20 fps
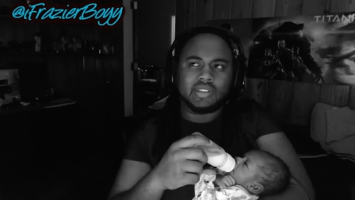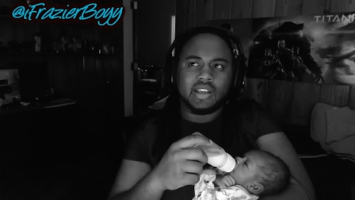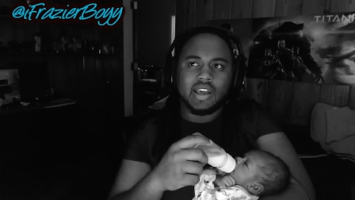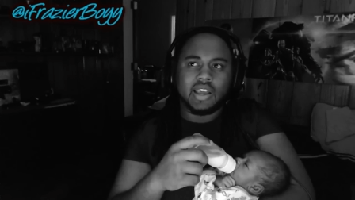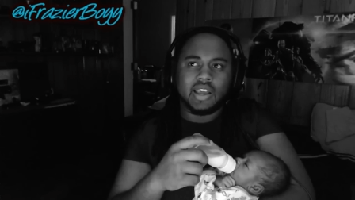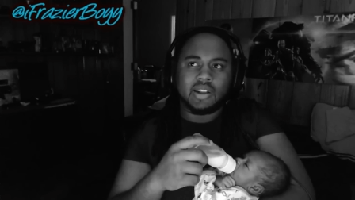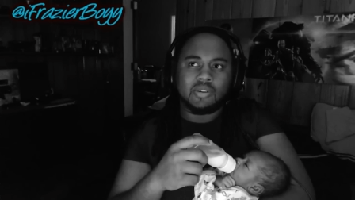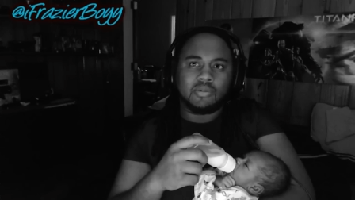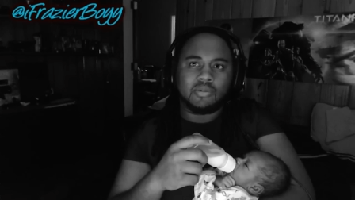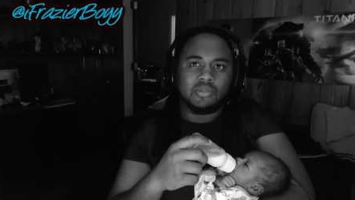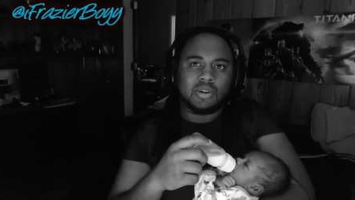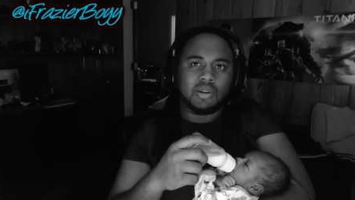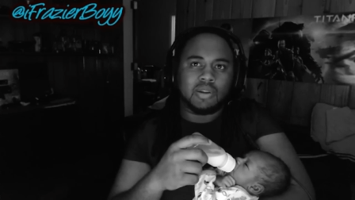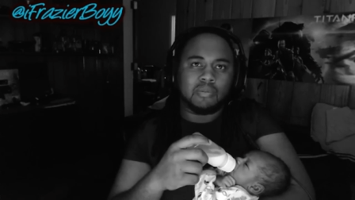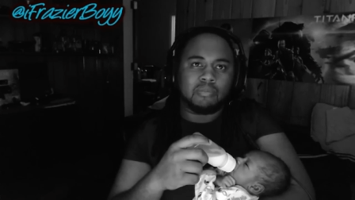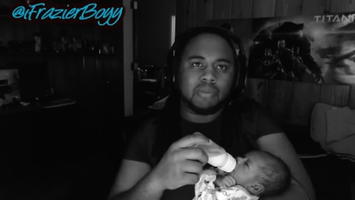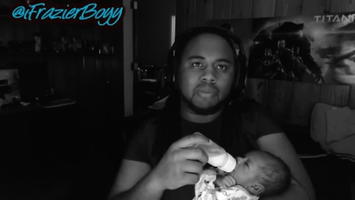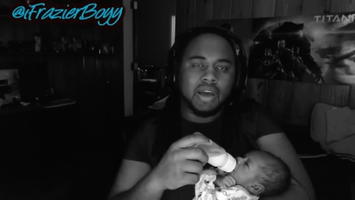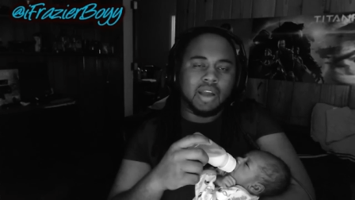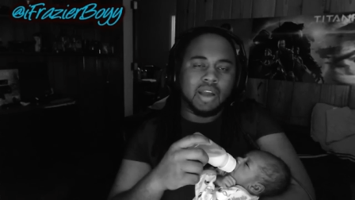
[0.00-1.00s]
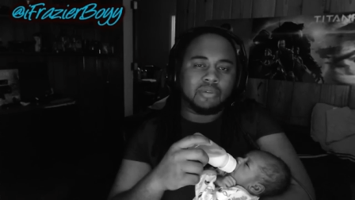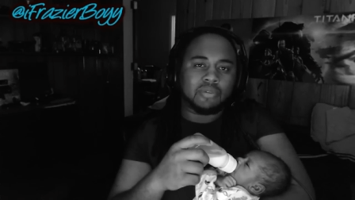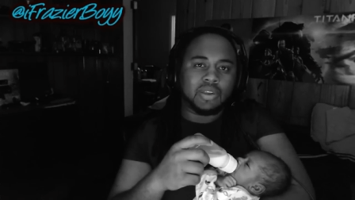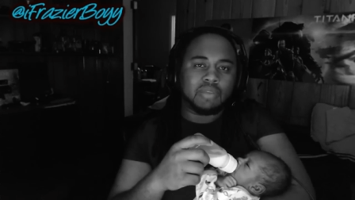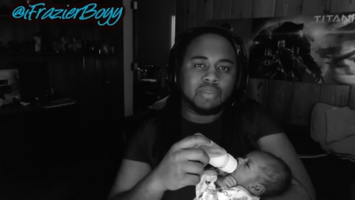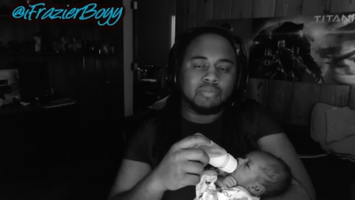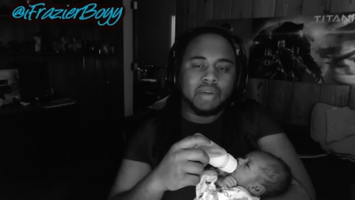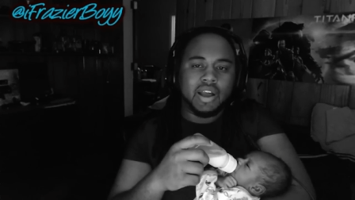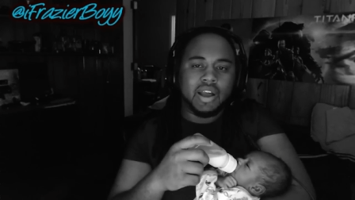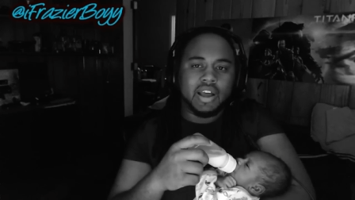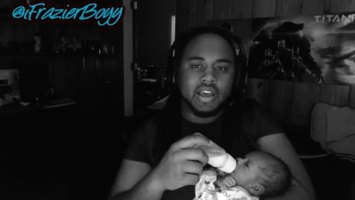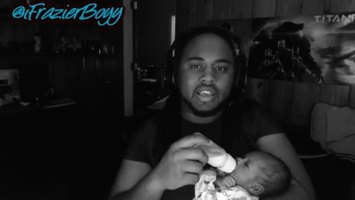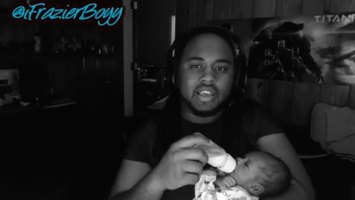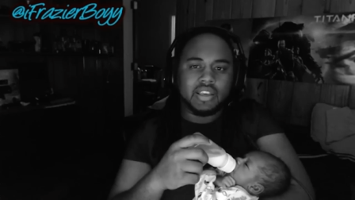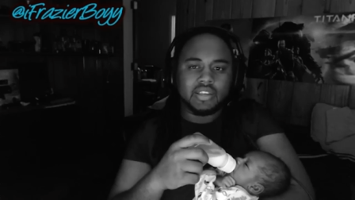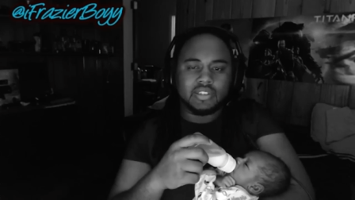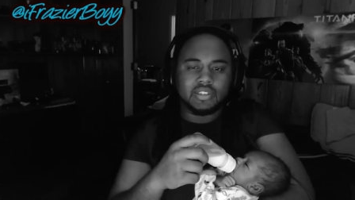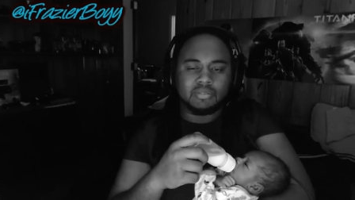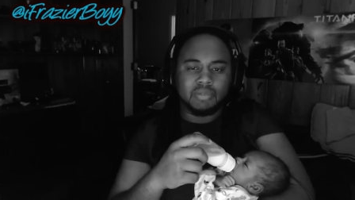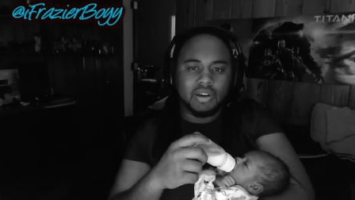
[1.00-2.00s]
I don't want to buy rebuy
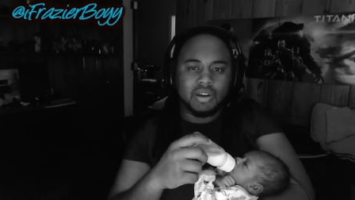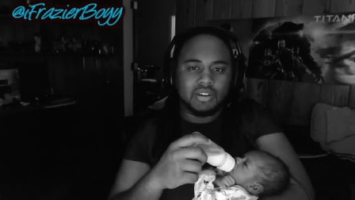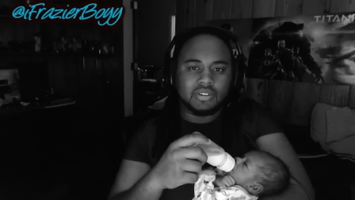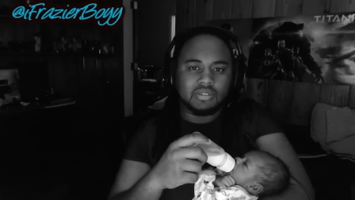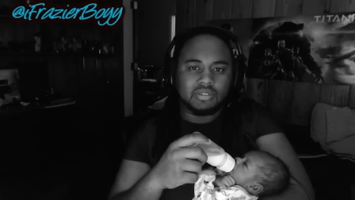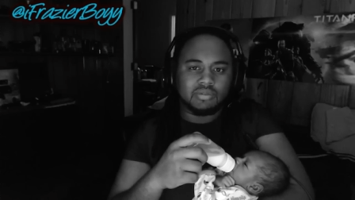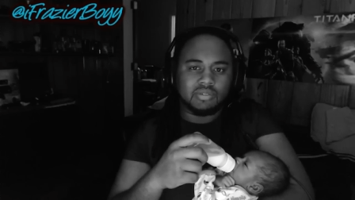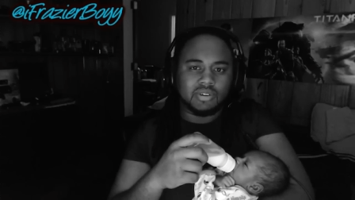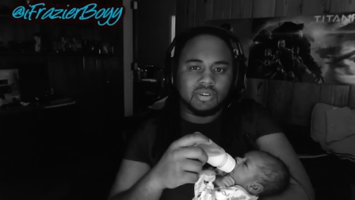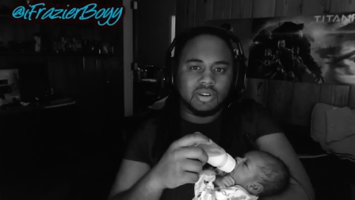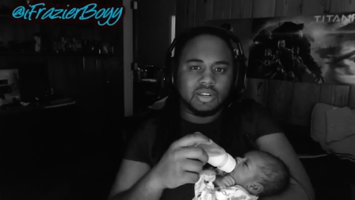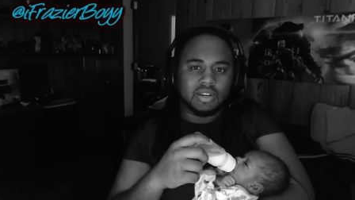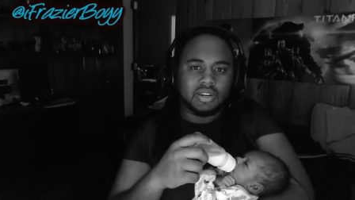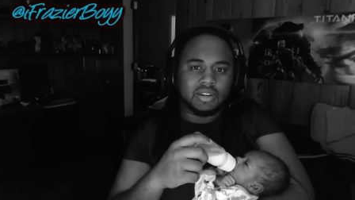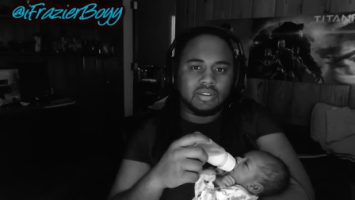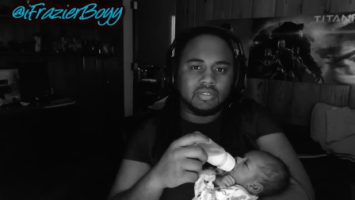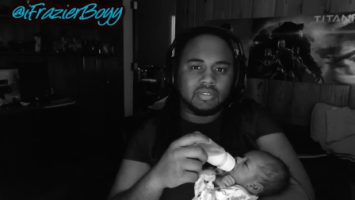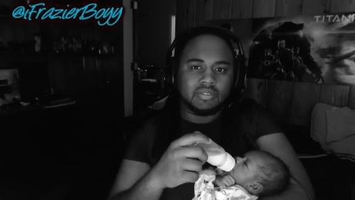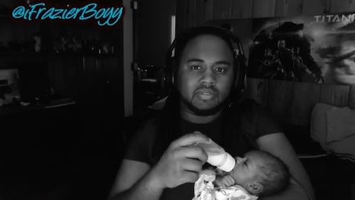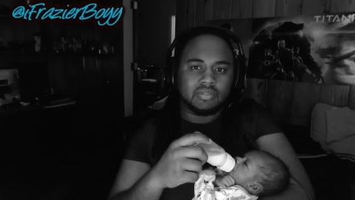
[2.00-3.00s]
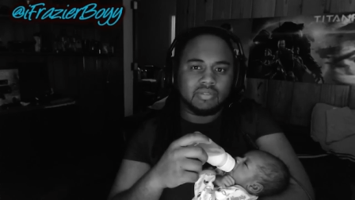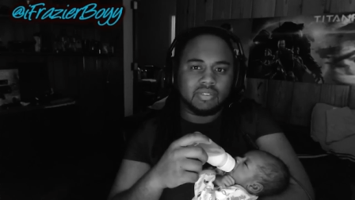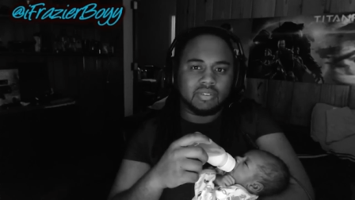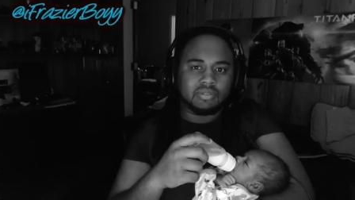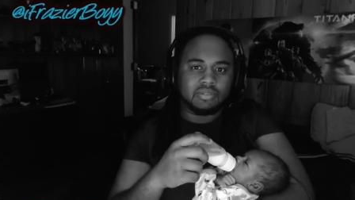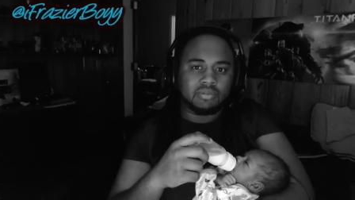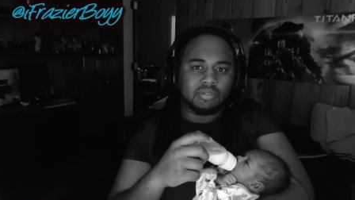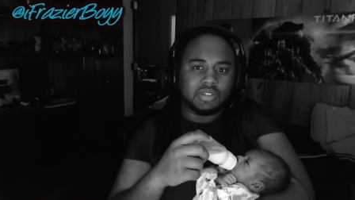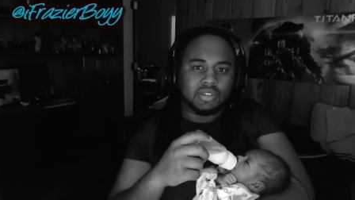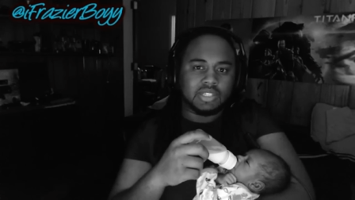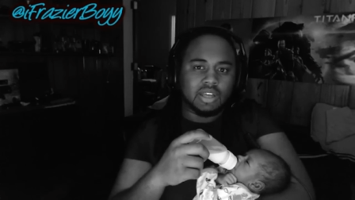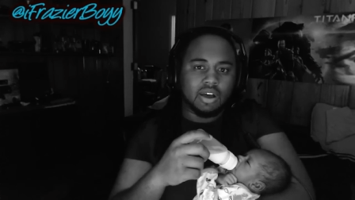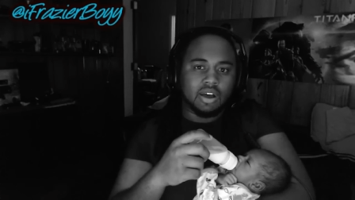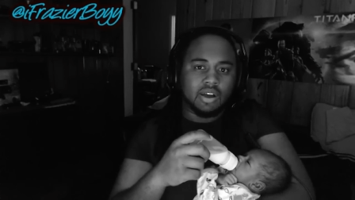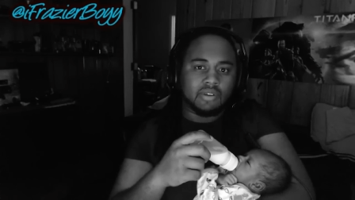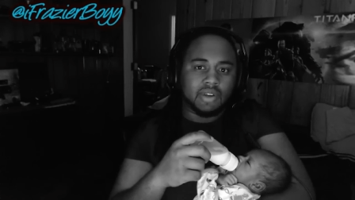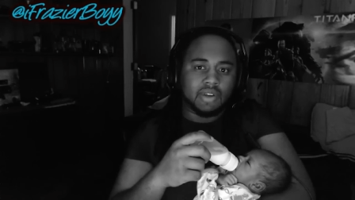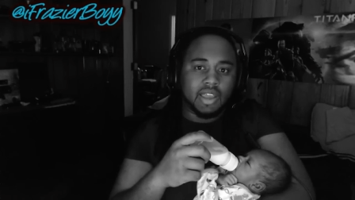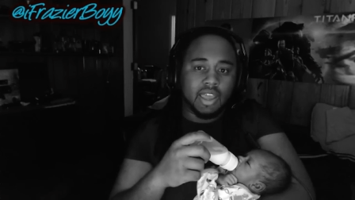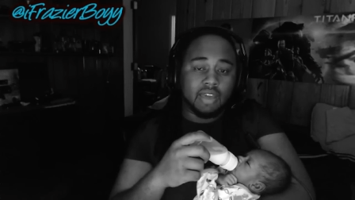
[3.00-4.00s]
Xbox One once I
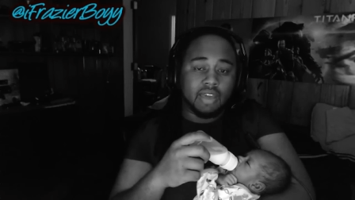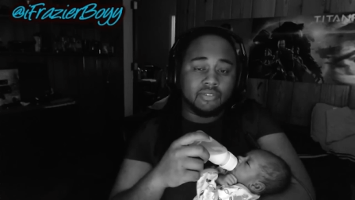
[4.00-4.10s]
already have.